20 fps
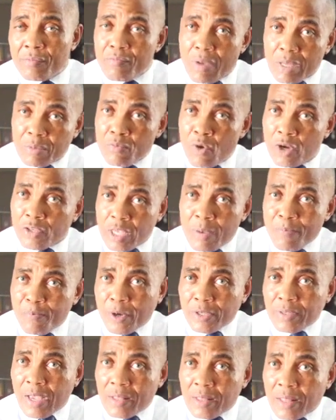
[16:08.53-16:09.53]
But most
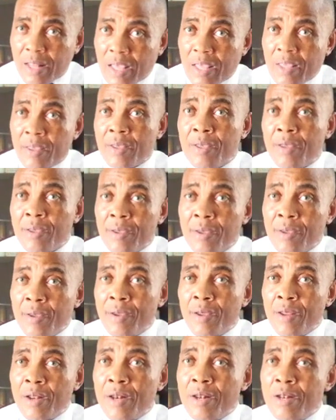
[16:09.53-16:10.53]
importantly,
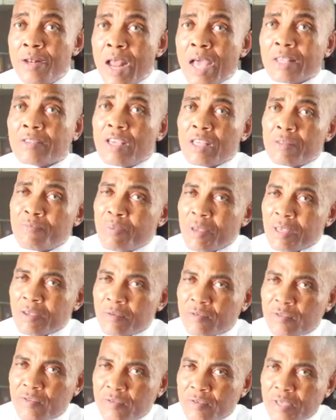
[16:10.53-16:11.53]
let it be
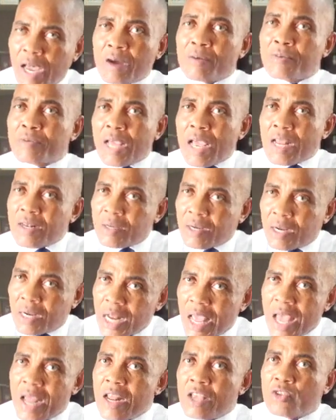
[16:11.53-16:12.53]
sounded
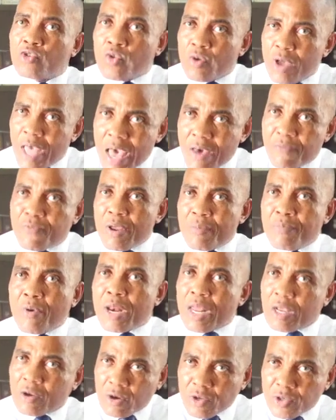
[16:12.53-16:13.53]
clearly to
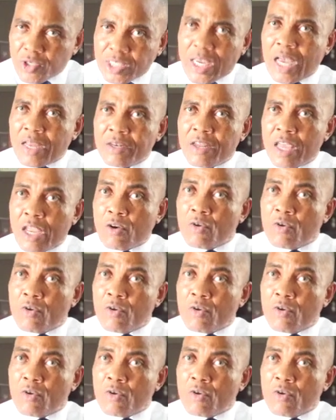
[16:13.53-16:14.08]
everybody concerned,